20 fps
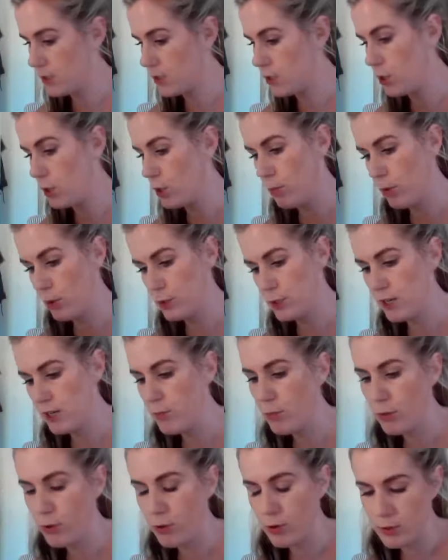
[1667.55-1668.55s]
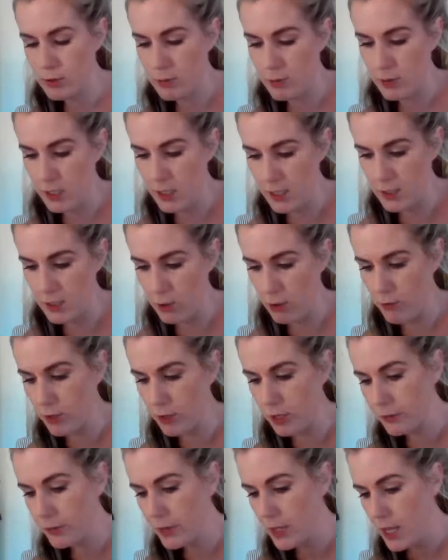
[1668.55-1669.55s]
So the positive properties of
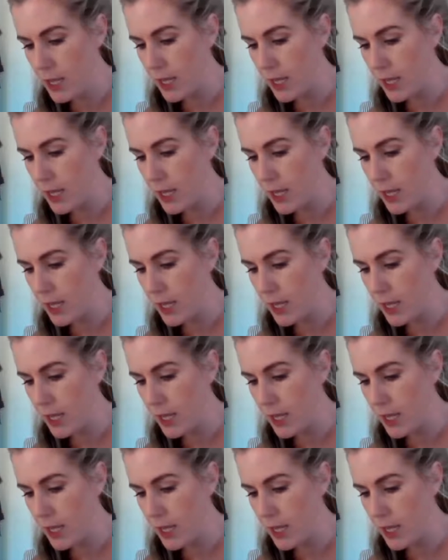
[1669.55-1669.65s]
it